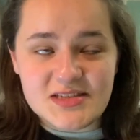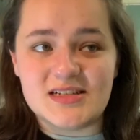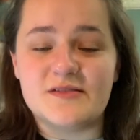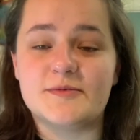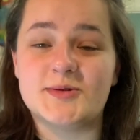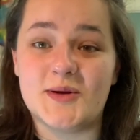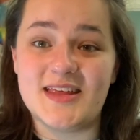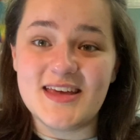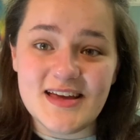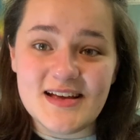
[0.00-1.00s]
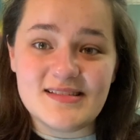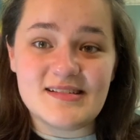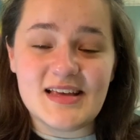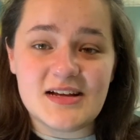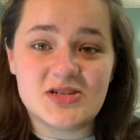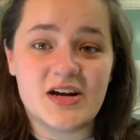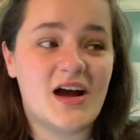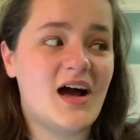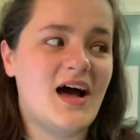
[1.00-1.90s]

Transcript: they differ between years, et cetera.